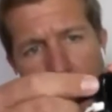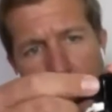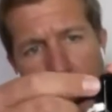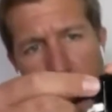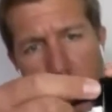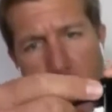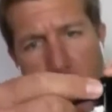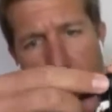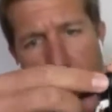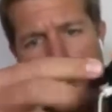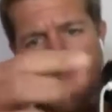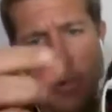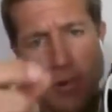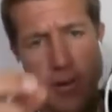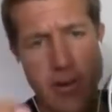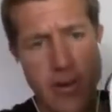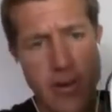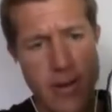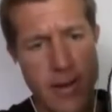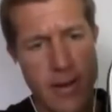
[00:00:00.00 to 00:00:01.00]
this
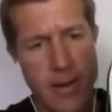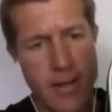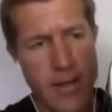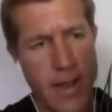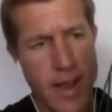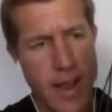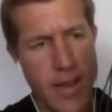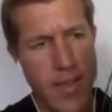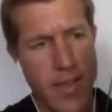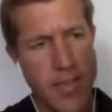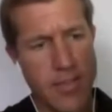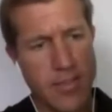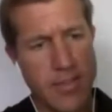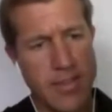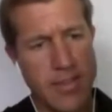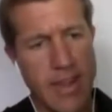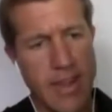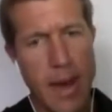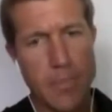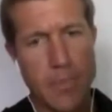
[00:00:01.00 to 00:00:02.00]
adapter, and then
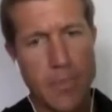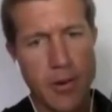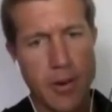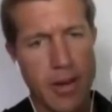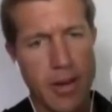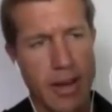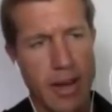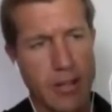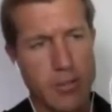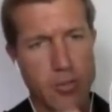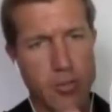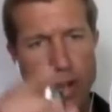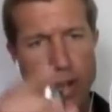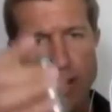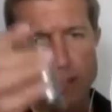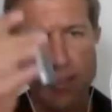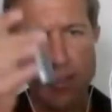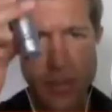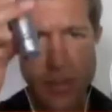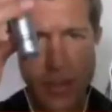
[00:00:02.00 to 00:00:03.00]
this adapter connects
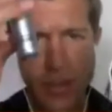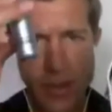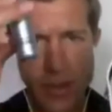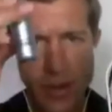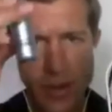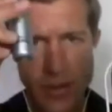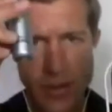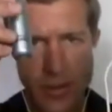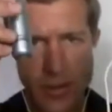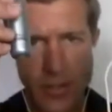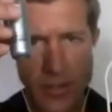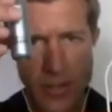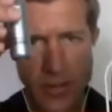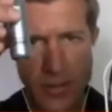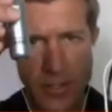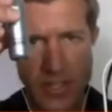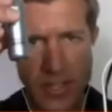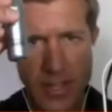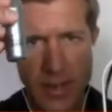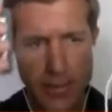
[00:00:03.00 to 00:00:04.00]
right to your
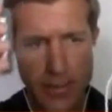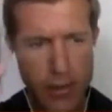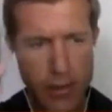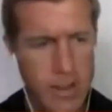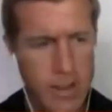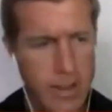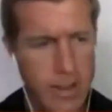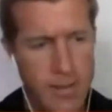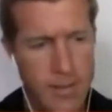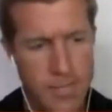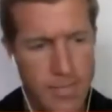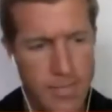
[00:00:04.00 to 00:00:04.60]
receiver,